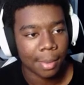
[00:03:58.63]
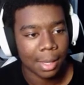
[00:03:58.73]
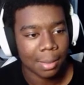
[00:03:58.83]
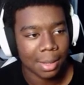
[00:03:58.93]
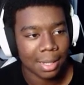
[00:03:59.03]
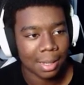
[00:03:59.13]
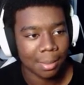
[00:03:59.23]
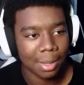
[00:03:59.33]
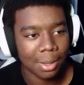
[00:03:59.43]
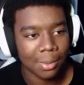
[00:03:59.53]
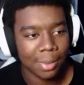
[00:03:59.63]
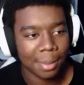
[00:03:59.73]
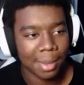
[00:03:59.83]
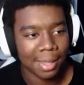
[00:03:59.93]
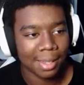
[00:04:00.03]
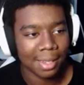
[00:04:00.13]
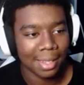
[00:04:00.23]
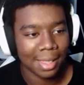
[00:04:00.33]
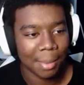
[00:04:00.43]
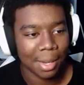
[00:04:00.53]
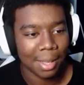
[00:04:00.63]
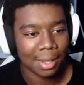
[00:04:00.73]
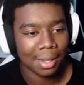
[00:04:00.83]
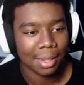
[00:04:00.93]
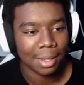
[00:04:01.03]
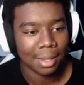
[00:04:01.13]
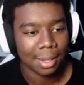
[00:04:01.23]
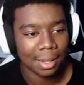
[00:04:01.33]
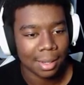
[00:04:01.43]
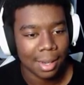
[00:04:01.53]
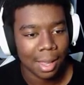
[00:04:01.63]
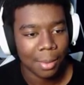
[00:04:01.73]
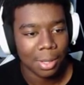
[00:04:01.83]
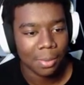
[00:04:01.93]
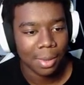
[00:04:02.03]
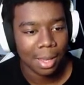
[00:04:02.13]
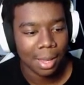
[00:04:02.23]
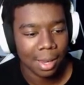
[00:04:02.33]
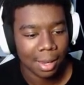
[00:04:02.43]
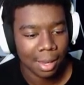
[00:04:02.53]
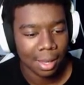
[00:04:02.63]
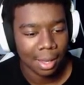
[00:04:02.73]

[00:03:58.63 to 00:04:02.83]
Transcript: I was about to say something goofy, but let me not. Uh, what's over here? This